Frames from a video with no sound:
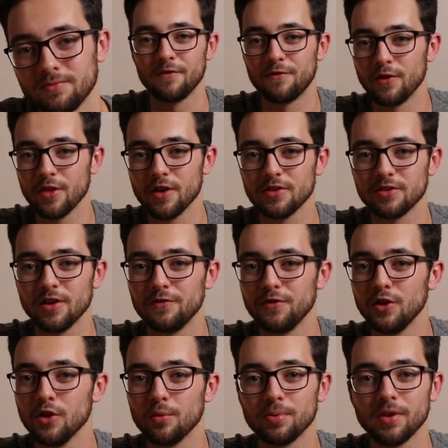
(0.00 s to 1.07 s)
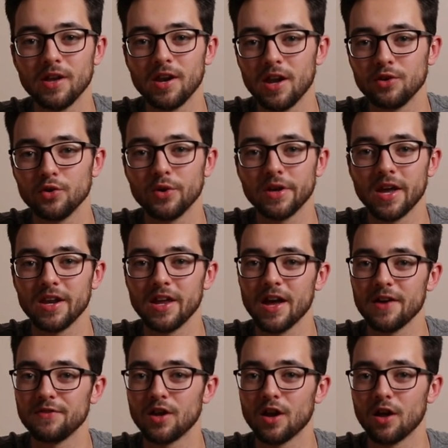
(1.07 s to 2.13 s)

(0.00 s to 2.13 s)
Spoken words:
And for this, if you don't plan on doing any heavy